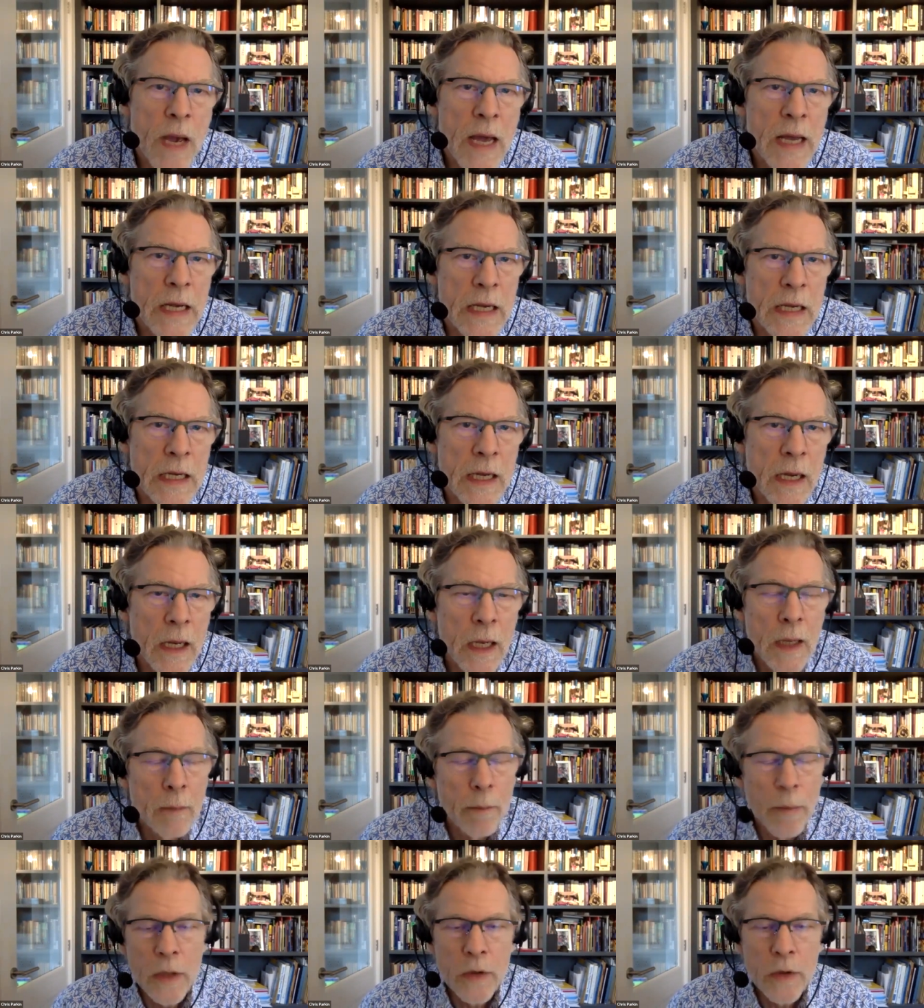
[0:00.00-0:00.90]
many
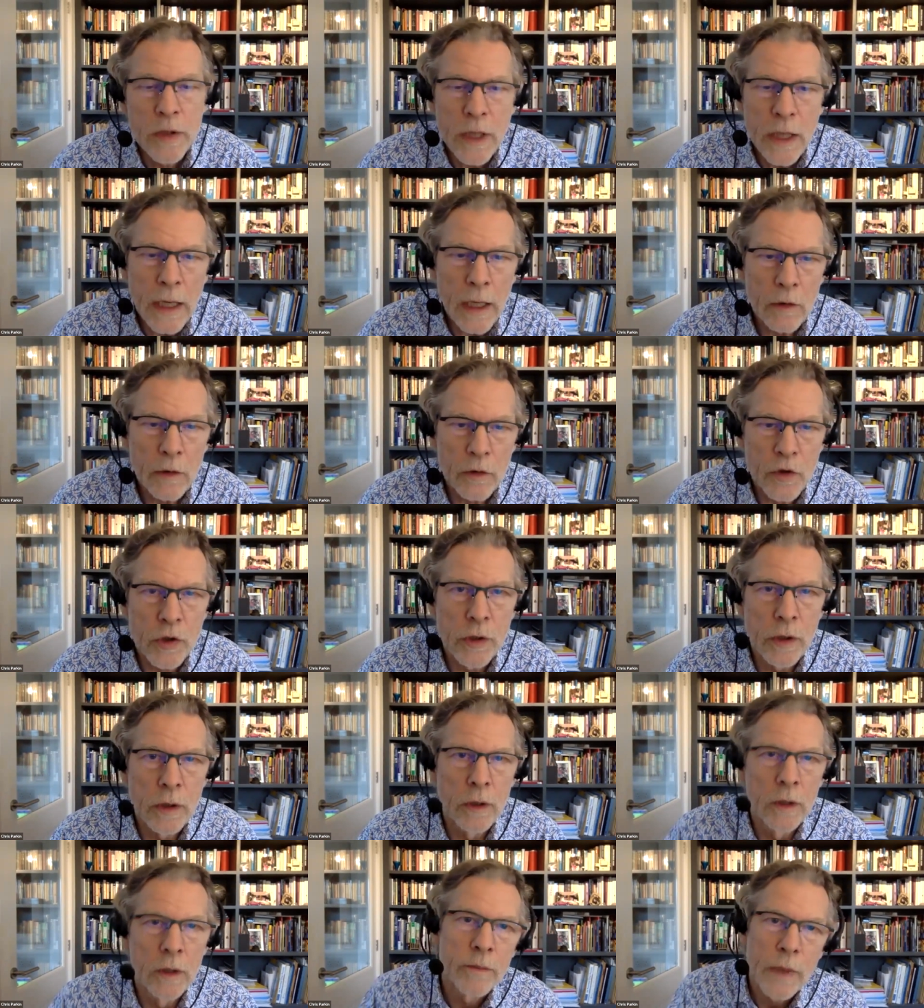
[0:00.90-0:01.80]
both
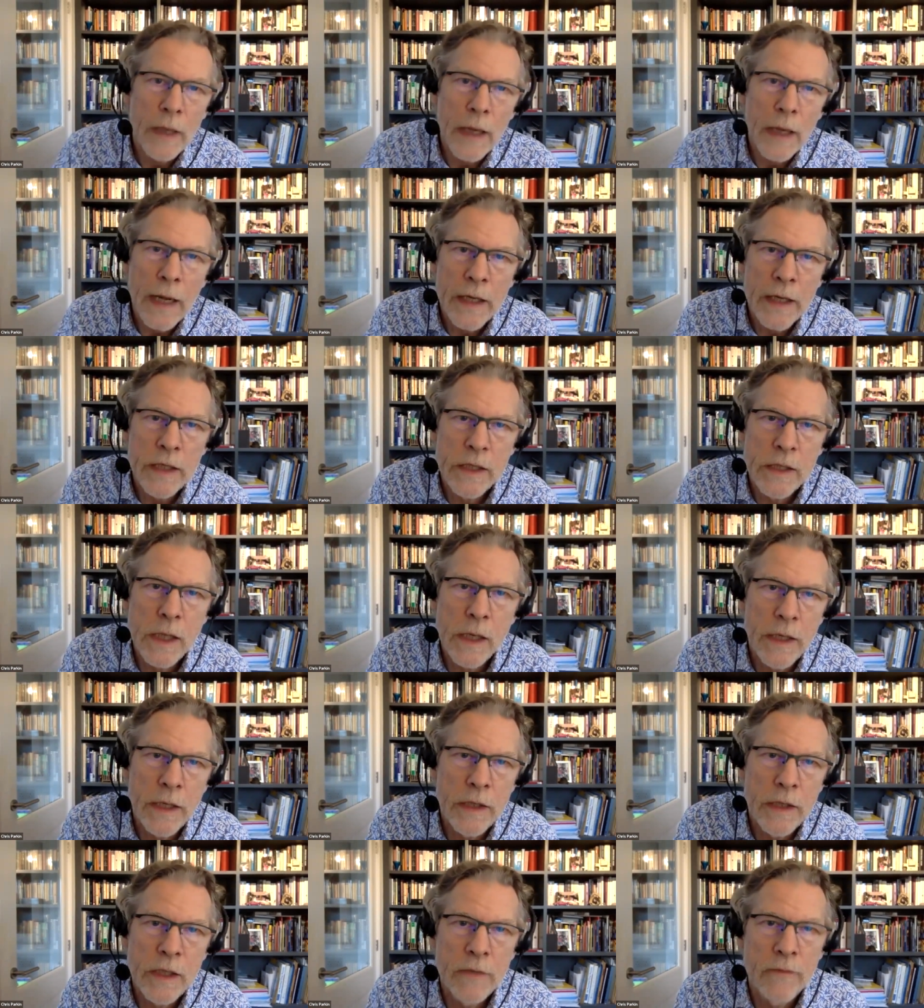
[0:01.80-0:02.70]
cultural and
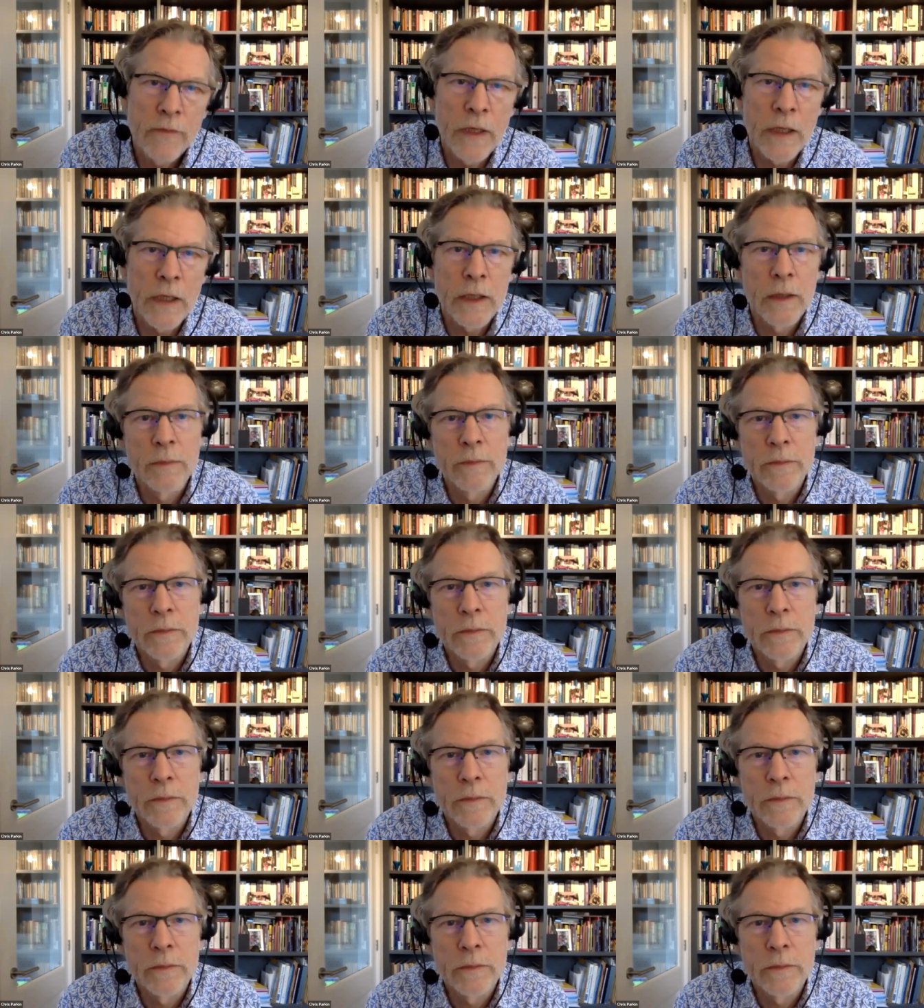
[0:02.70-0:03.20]
scientific.